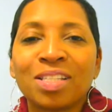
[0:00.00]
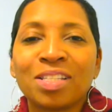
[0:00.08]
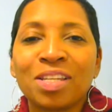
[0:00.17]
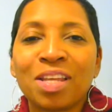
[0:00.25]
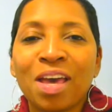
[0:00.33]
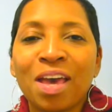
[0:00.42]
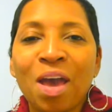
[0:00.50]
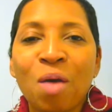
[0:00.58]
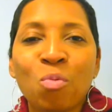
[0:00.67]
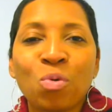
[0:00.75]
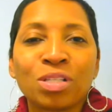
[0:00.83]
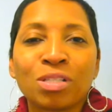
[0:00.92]
Today
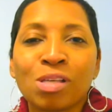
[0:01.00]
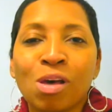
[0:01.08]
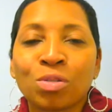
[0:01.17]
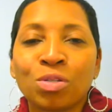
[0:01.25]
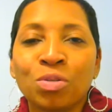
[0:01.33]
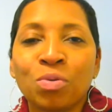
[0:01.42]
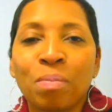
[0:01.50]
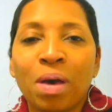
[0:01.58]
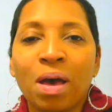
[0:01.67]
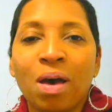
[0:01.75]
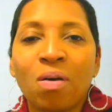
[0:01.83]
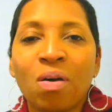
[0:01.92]
I want to talk to you
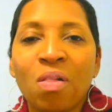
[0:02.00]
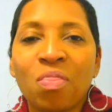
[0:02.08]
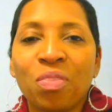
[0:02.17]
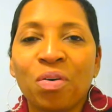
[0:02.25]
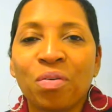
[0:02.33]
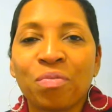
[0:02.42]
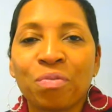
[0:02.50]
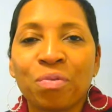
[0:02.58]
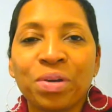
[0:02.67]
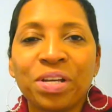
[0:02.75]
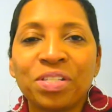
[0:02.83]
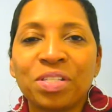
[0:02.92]
about the
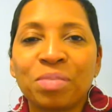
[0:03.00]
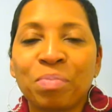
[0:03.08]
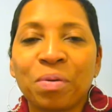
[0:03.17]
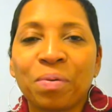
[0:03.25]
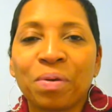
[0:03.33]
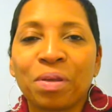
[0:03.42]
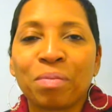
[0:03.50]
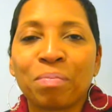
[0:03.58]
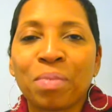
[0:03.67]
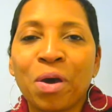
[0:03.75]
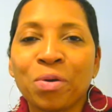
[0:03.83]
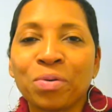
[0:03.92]
free-spirited
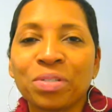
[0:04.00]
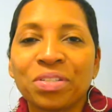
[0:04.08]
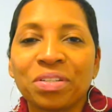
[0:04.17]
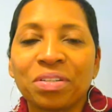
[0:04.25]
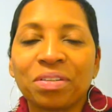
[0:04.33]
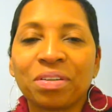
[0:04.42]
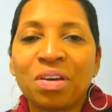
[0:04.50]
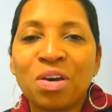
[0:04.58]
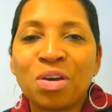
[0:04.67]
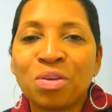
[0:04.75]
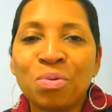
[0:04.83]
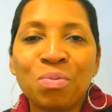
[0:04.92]
person.
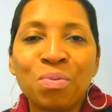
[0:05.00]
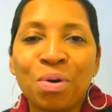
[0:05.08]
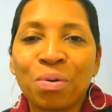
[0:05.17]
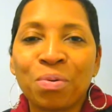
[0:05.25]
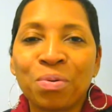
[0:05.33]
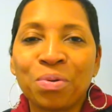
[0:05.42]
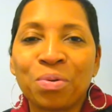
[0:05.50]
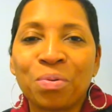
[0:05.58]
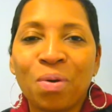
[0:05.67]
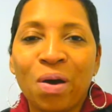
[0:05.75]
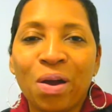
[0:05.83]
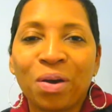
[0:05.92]
You know who
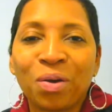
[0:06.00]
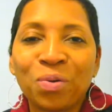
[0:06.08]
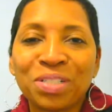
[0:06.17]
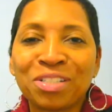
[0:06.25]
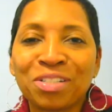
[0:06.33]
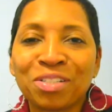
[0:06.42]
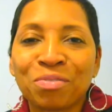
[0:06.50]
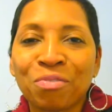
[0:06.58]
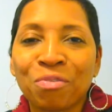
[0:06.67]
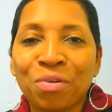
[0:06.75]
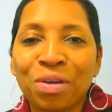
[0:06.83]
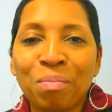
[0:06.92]
you are. Who is this
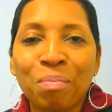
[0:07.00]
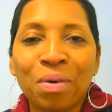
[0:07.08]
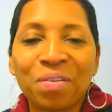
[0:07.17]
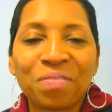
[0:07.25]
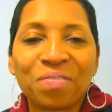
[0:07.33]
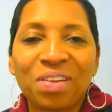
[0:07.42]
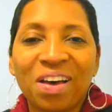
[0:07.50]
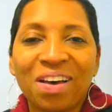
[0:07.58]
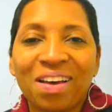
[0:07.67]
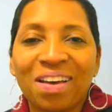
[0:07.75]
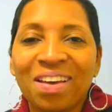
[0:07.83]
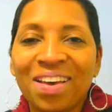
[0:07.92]
free
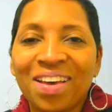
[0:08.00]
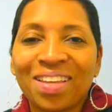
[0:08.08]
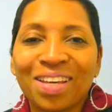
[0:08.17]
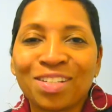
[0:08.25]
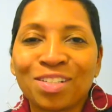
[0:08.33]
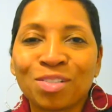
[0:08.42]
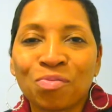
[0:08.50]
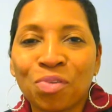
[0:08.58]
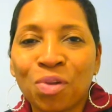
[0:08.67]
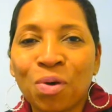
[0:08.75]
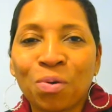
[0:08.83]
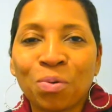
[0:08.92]
butterfly that just
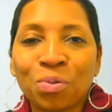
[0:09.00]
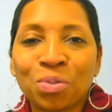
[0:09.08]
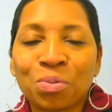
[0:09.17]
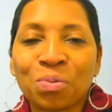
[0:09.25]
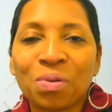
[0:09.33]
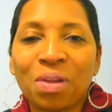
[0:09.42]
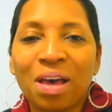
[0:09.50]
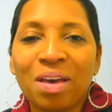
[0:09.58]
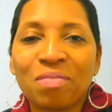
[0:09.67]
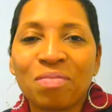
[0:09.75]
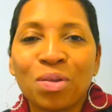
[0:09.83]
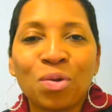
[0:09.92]
flows through
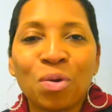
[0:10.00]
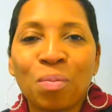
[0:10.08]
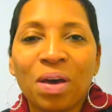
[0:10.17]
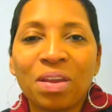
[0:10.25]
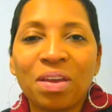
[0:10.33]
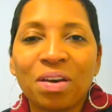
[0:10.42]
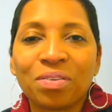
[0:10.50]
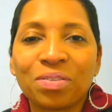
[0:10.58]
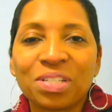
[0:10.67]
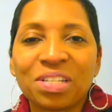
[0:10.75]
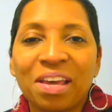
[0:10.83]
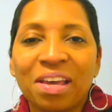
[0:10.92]
life and nobody
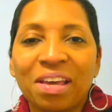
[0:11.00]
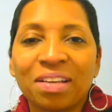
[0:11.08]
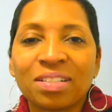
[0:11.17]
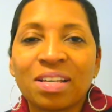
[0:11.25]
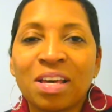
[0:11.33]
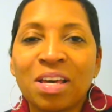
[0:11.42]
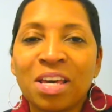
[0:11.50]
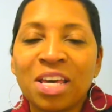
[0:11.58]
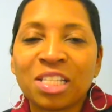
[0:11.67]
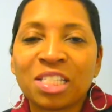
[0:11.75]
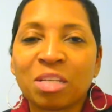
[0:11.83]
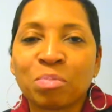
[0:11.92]
understands?
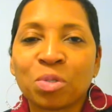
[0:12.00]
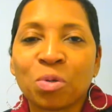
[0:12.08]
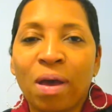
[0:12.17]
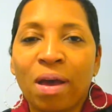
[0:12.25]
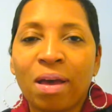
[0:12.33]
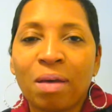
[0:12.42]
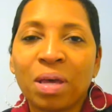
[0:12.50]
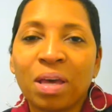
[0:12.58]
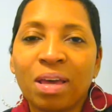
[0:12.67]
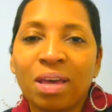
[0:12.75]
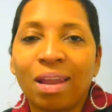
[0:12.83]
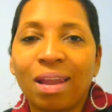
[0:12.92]
Hit subscribe,
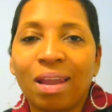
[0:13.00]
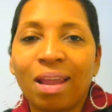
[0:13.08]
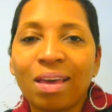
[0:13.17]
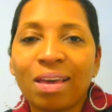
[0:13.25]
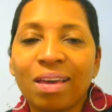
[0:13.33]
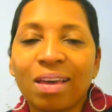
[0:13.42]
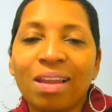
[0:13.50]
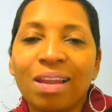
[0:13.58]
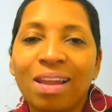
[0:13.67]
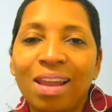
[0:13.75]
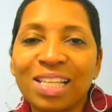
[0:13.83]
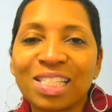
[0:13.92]
hit like,
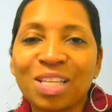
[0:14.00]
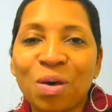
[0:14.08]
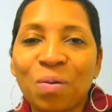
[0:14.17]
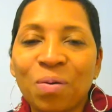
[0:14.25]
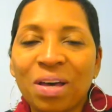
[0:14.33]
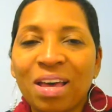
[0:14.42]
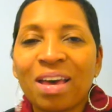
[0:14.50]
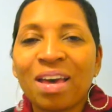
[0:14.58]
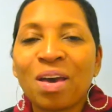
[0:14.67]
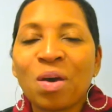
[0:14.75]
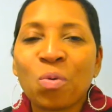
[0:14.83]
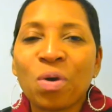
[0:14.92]
let's go.
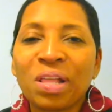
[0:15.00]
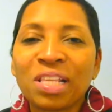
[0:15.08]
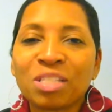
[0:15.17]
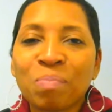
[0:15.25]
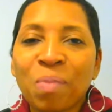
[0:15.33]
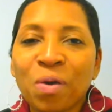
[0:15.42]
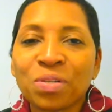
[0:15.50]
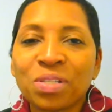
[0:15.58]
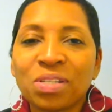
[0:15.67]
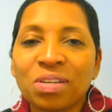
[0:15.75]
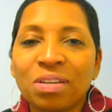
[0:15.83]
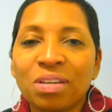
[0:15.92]
Well, this
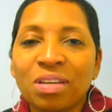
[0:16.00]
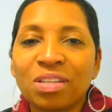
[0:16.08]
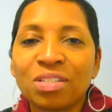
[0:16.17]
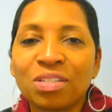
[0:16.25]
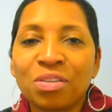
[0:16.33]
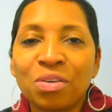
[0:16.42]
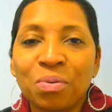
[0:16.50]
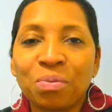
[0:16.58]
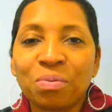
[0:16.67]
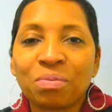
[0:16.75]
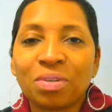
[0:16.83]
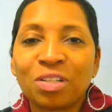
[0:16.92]
person is
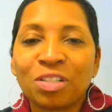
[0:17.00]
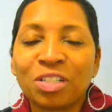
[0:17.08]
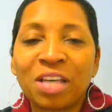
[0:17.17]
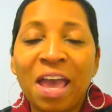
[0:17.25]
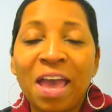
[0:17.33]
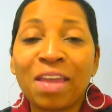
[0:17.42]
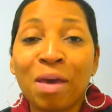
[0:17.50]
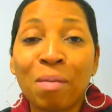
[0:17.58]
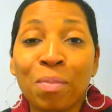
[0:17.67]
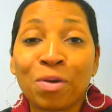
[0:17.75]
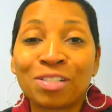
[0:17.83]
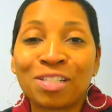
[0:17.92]
you, and
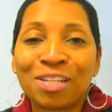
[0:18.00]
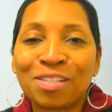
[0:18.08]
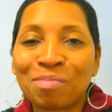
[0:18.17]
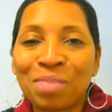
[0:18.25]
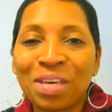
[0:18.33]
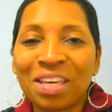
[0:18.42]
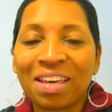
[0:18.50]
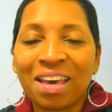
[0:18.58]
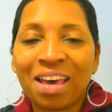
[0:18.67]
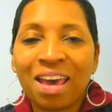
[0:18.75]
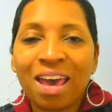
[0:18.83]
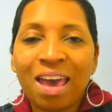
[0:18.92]
that person is me,
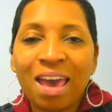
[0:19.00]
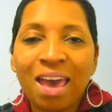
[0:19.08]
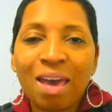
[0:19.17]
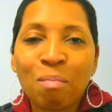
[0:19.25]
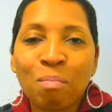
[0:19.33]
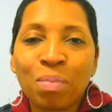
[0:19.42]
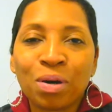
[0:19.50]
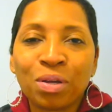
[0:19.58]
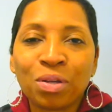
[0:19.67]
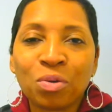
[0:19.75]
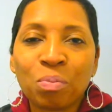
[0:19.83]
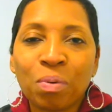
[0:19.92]

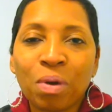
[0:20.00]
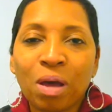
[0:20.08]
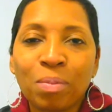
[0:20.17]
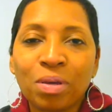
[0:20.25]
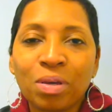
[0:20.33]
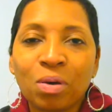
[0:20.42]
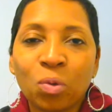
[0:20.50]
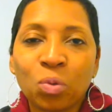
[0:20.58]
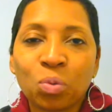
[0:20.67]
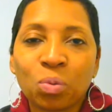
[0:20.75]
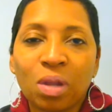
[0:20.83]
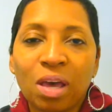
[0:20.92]
but you probably go
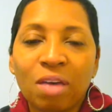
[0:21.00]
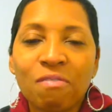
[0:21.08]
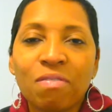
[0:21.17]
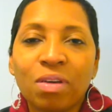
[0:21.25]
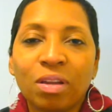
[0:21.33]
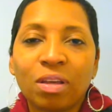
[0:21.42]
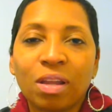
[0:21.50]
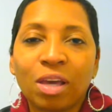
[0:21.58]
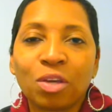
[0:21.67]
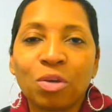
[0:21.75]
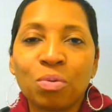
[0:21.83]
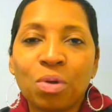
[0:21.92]
through life feeling
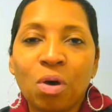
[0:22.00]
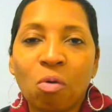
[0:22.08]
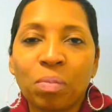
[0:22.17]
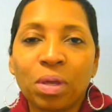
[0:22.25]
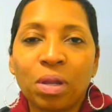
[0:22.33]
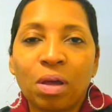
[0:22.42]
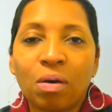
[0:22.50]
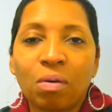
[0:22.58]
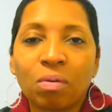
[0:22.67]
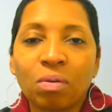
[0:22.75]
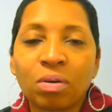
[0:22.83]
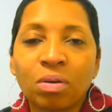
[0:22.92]
like you don't
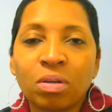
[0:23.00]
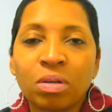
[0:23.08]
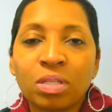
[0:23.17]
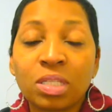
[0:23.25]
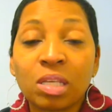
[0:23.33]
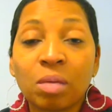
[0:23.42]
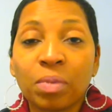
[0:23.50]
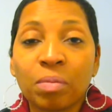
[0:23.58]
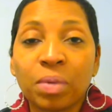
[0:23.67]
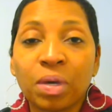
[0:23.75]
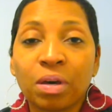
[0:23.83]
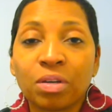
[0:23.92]
belong. Simply
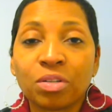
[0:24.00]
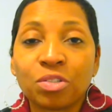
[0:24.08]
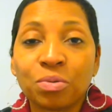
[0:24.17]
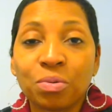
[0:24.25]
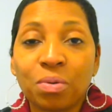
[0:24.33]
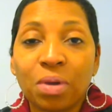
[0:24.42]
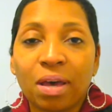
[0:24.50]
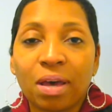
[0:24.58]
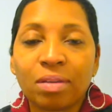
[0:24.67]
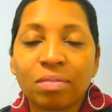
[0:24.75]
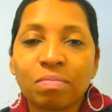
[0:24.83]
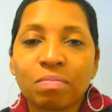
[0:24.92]
because you do not.